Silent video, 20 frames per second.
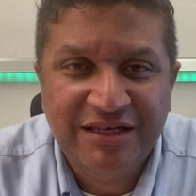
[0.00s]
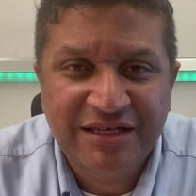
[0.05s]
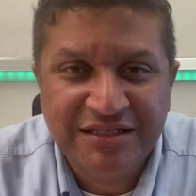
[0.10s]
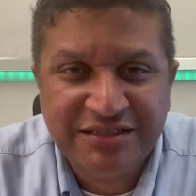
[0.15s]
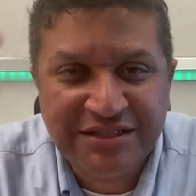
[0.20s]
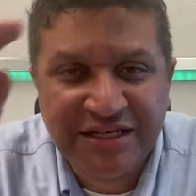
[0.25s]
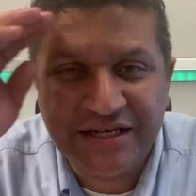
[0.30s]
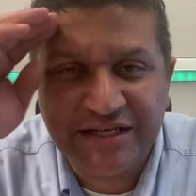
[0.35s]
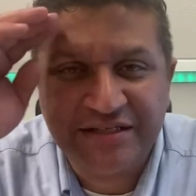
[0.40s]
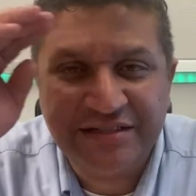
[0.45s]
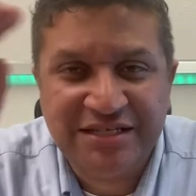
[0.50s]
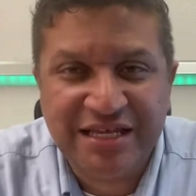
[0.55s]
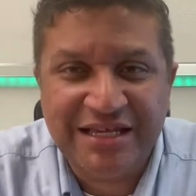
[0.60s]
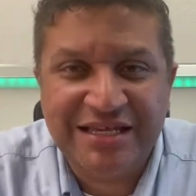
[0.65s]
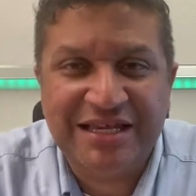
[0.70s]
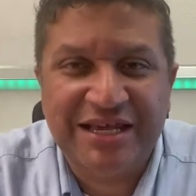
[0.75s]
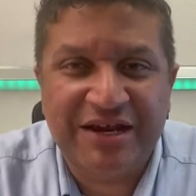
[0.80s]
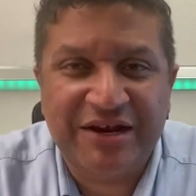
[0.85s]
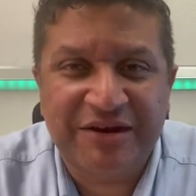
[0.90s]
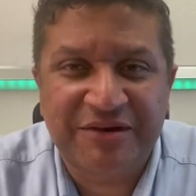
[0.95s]
See ya,
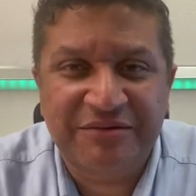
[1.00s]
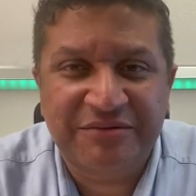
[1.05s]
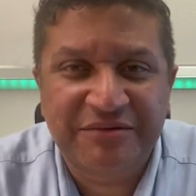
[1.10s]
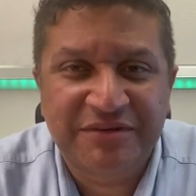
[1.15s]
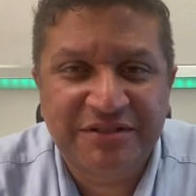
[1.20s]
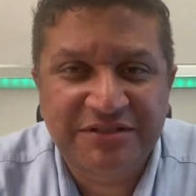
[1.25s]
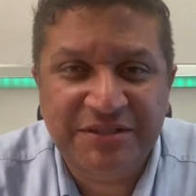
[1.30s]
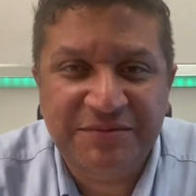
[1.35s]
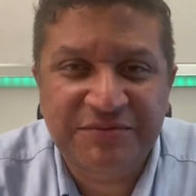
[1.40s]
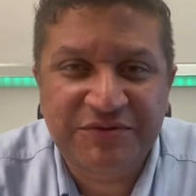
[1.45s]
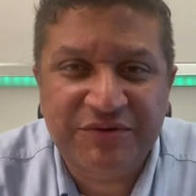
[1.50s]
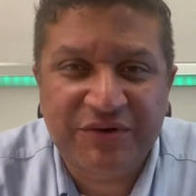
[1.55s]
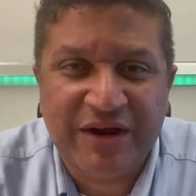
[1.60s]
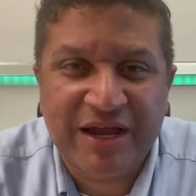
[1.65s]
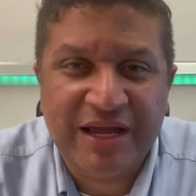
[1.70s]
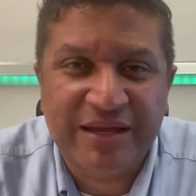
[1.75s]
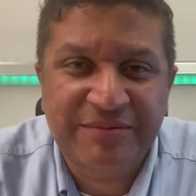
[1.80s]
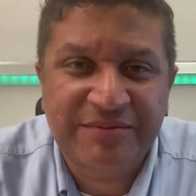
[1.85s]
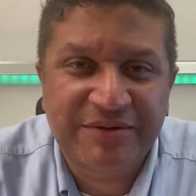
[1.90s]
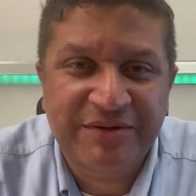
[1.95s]
take care,
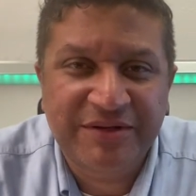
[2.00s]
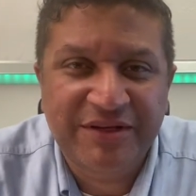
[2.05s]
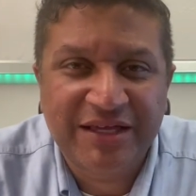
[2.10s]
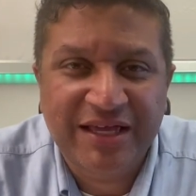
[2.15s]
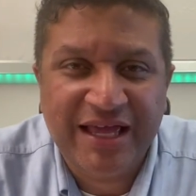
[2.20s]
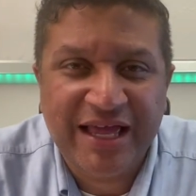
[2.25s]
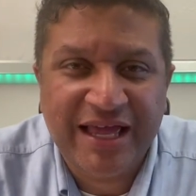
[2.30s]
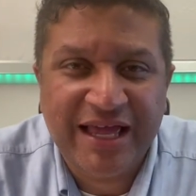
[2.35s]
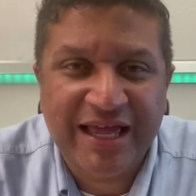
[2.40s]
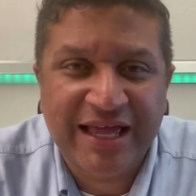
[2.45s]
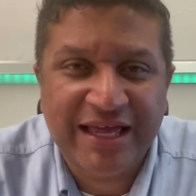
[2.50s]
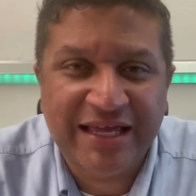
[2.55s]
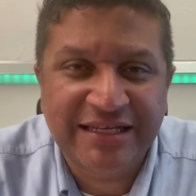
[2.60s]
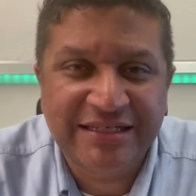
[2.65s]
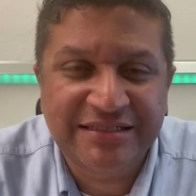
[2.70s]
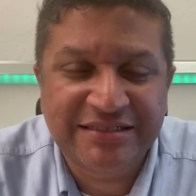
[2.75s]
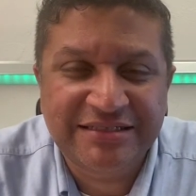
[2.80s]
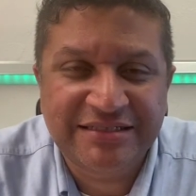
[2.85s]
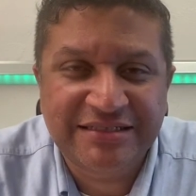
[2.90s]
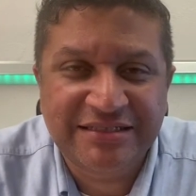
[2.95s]
subscribe,
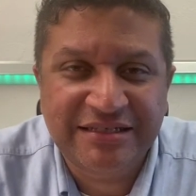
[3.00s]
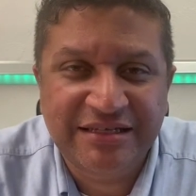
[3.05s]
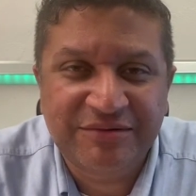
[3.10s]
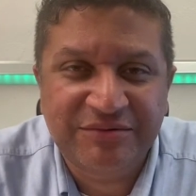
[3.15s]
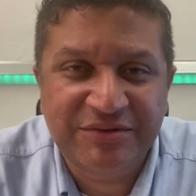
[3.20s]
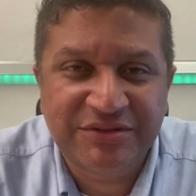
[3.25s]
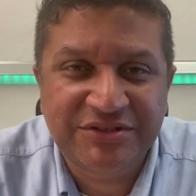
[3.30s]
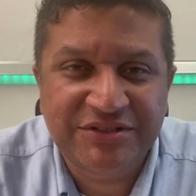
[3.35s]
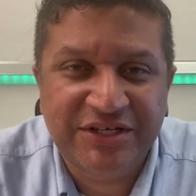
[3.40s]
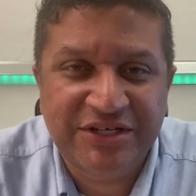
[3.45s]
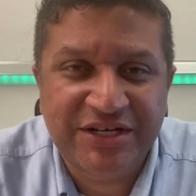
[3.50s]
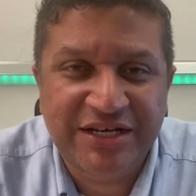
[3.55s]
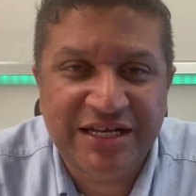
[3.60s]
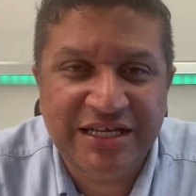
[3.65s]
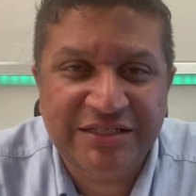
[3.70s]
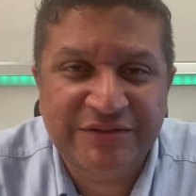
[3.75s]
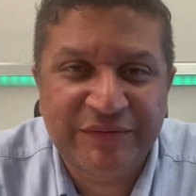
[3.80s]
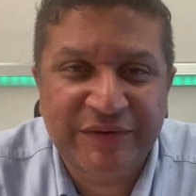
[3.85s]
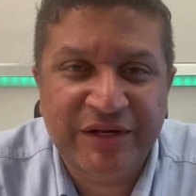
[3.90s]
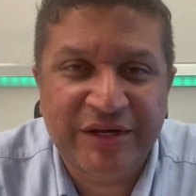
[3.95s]
and we'll see you in the
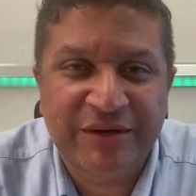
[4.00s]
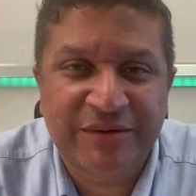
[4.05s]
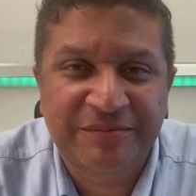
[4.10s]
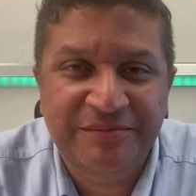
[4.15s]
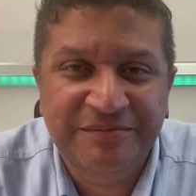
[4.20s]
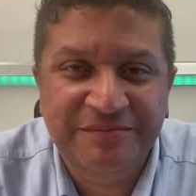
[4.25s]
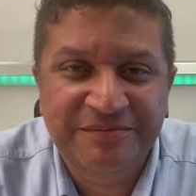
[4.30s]
next video.